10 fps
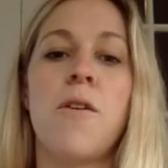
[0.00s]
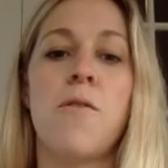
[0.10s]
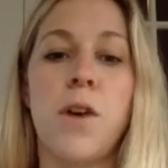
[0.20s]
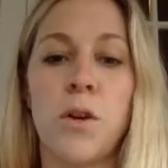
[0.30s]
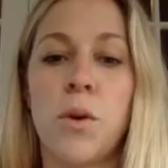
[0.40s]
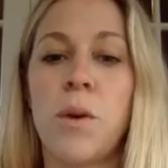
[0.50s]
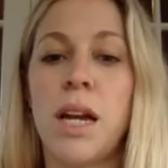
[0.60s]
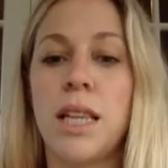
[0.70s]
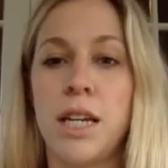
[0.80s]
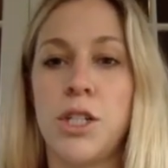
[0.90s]
federal
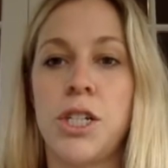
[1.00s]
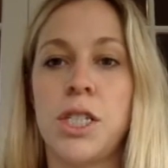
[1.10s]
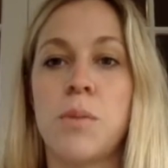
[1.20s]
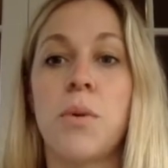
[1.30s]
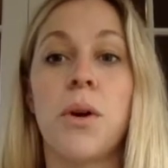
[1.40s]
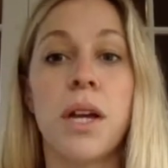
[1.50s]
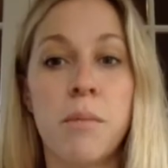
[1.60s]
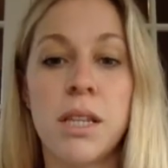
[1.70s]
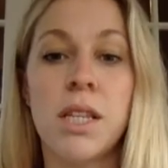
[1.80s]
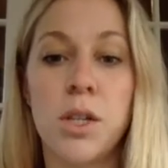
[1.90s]
regulations
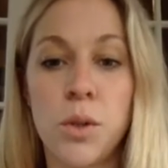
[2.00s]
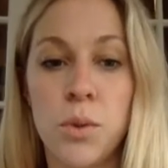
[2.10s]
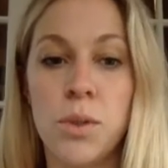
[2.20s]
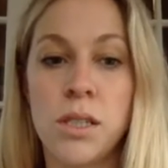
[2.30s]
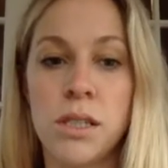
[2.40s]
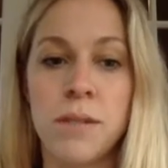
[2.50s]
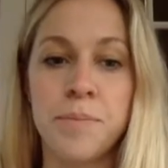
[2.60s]
prohibit the use